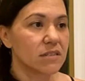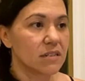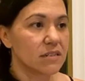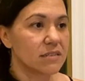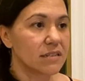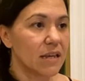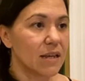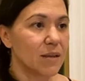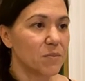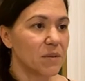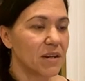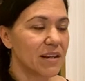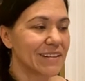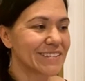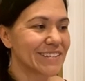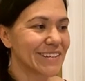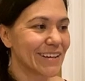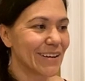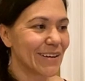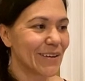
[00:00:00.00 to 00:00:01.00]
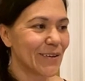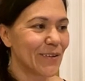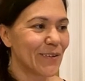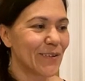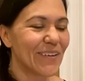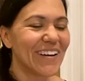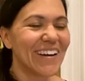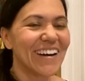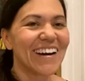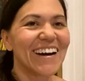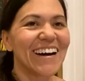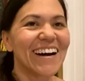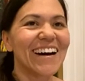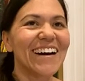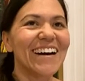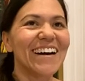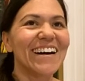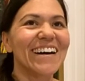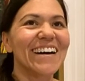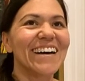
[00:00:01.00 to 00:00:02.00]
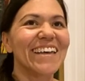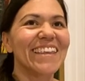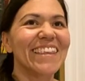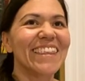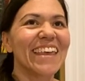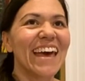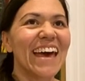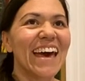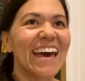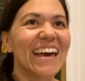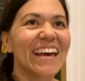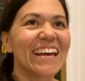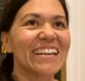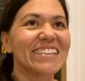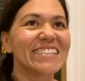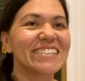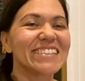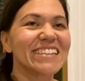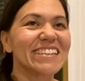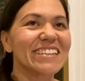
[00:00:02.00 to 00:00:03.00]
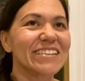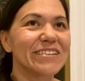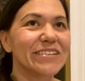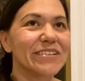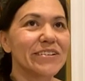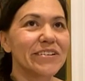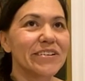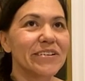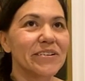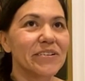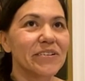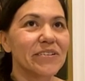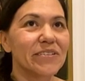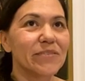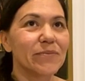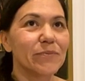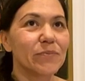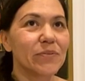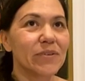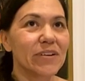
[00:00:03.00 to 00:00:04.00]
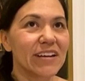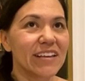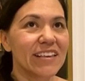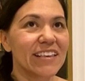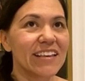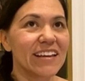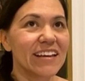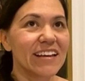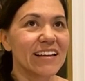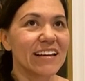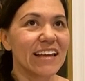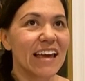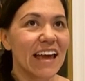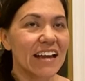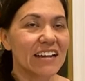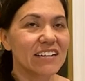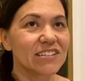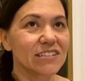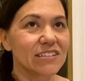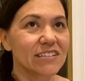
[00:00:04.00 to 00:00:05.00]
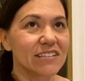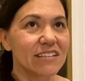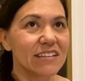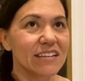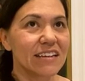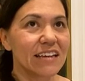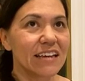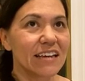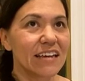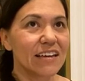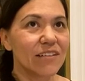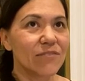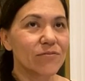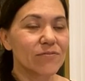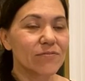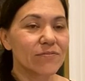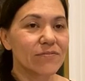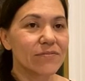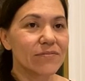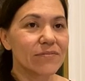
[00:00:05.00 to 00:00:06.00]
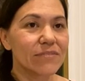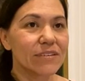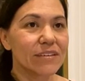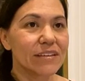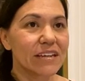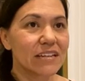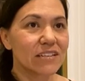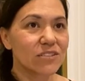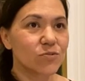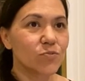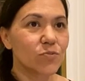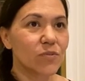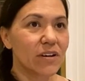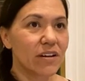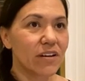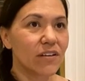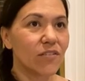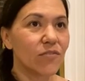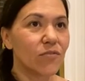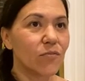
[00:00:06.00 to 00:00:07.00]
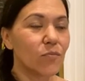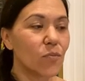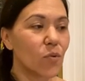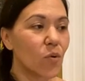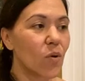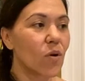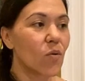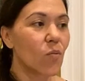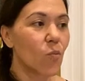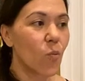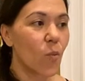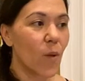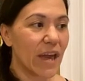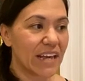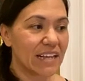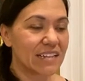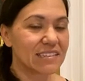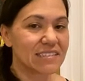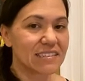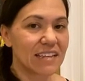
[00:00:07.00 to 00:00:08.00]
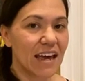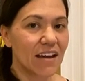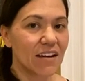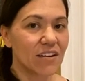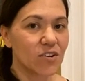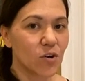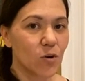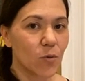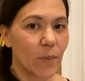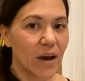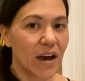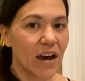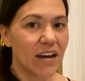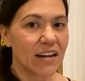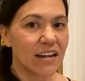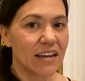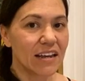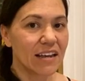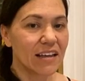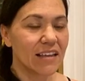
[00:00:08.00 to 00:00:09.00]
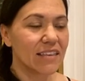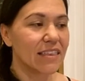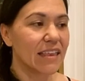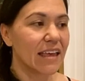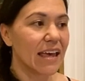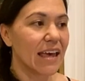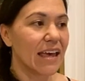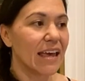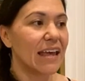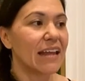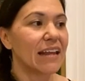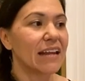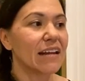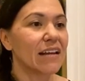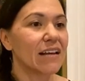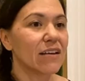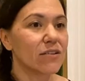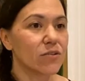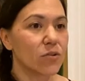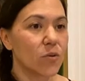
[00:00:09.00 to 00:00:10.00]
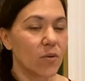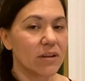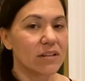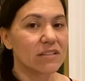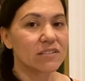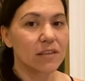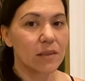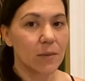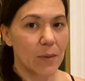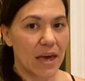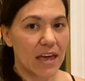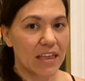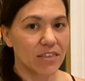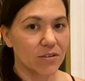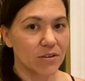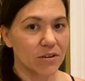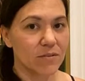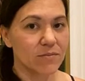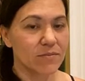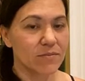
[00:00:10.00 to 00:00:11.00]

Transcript: uh, 10 minutes ago, uh, that you know, breathing actually gets rid of more waste out of your body than going to the bathroom.